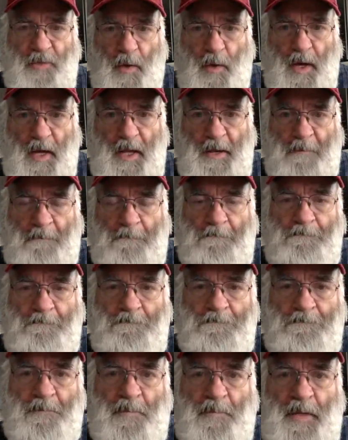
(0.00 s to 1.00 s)
One
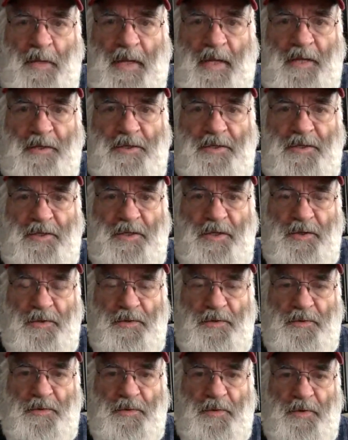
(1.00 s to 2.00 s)
is
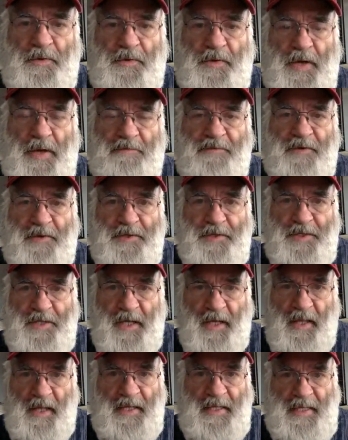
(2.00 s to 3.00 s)
to
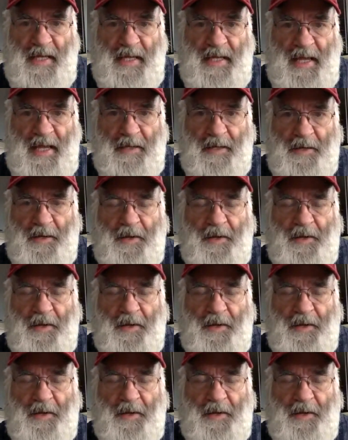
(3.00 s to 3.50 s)
facilitate